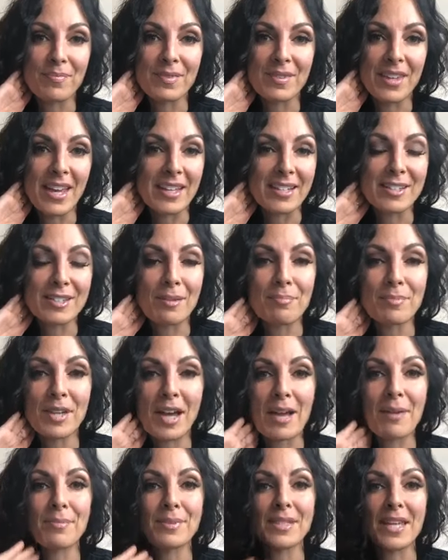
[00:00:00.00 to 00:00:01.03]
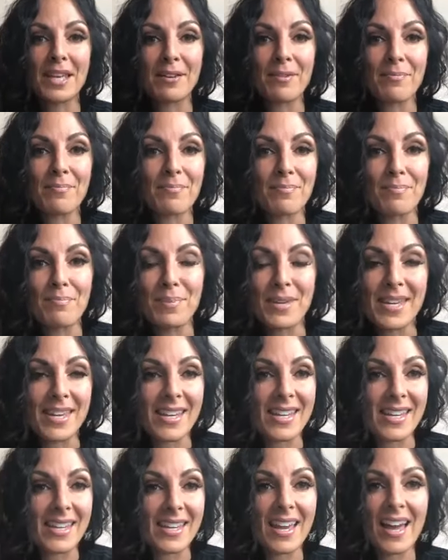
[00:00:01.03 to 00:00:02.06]
Like sometimes like
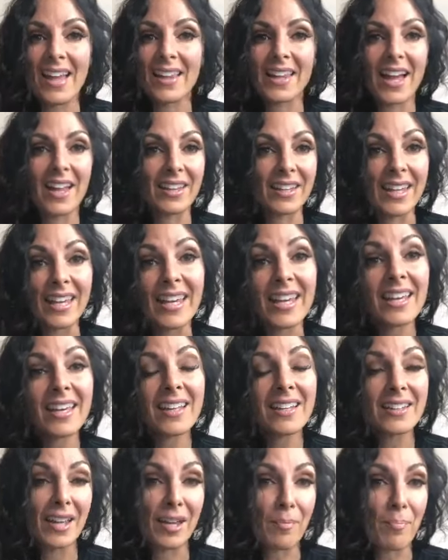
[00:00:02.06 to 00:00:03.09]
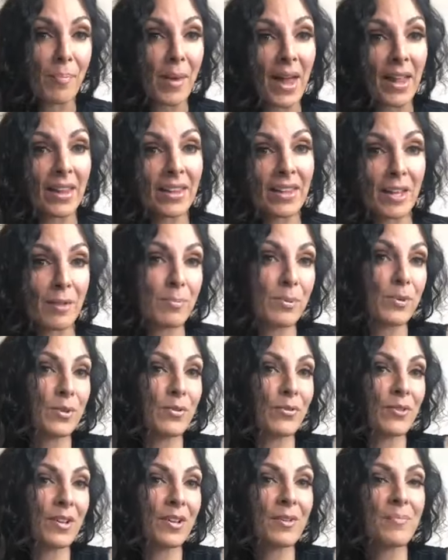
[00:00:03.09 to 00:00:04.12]
B-E-L-L-E, like Belle, like
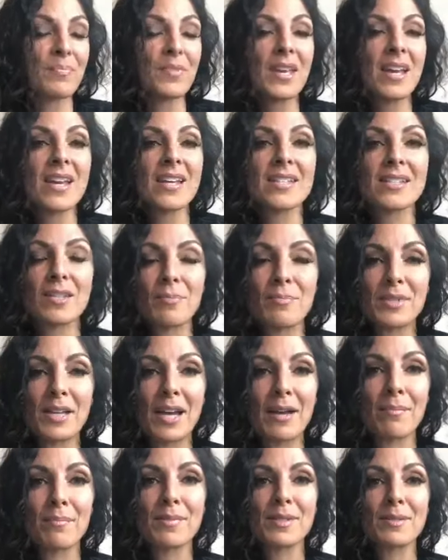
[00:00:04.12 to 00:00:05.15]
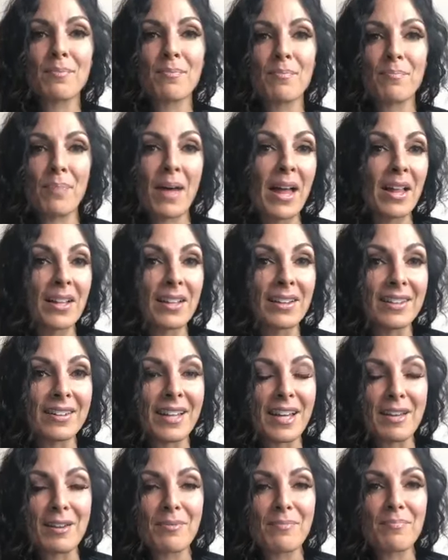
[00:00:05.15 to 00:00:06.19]
beautiful. Sometimes Belle,
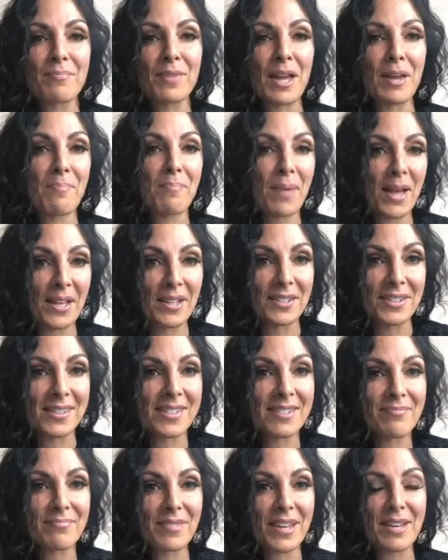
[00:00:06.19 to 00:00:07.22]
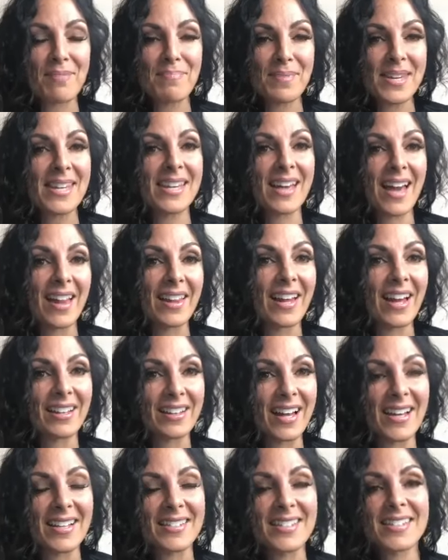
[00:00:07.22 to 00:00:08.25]
like Bells, like
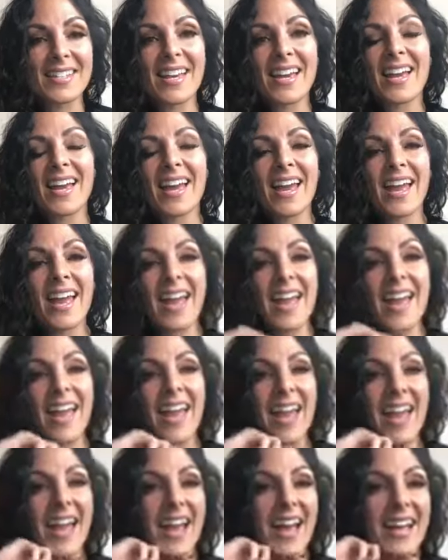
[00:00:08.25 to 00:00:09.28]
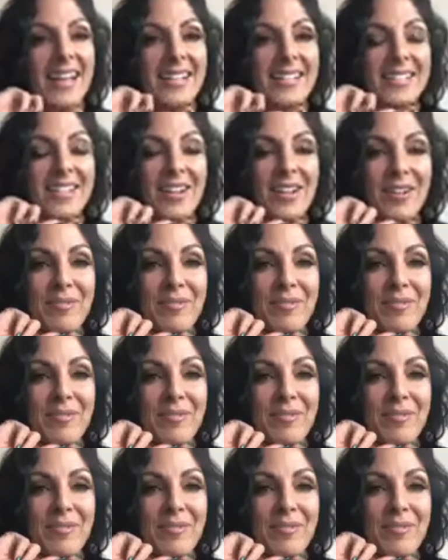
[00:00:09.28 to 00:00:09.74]
B-E-L-L-S. And